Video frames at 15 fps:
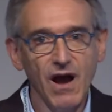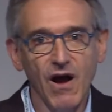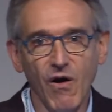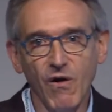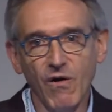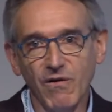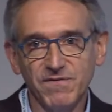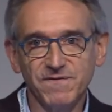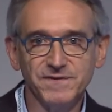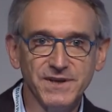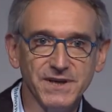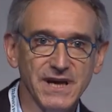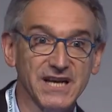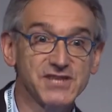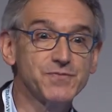of
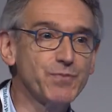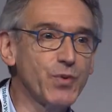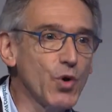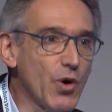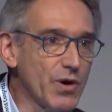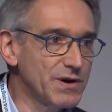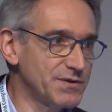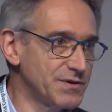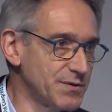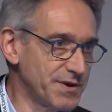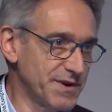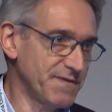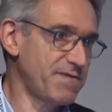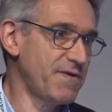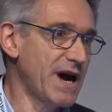the
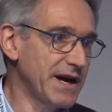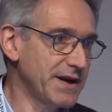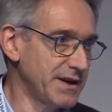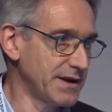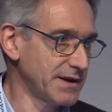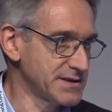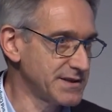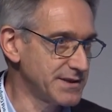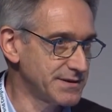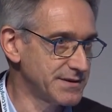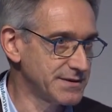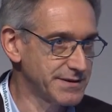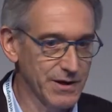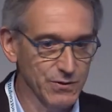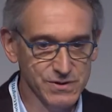exploratory findings in the
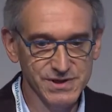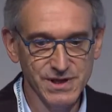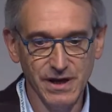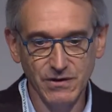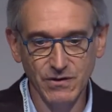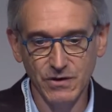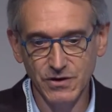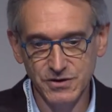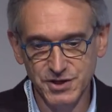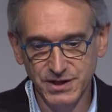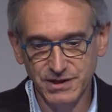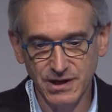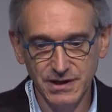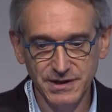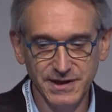
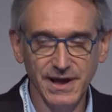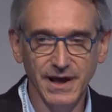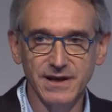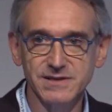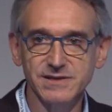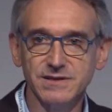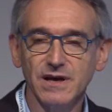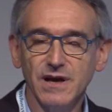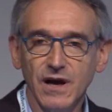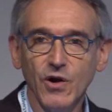neuropsychological test